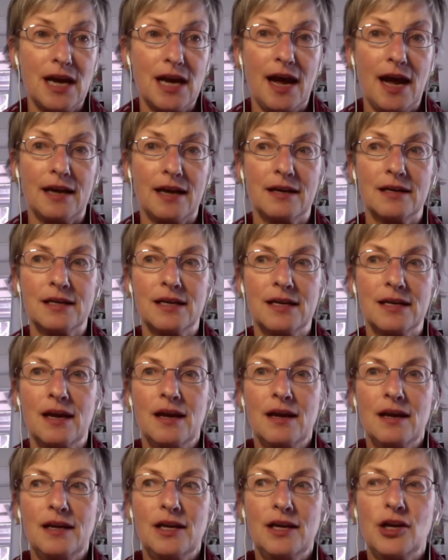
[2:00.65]
and
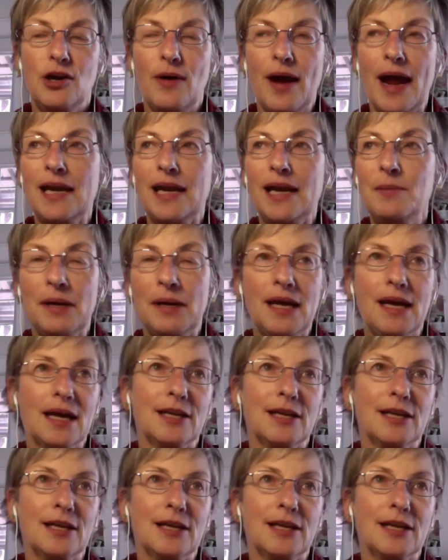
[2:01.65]
you know anybody can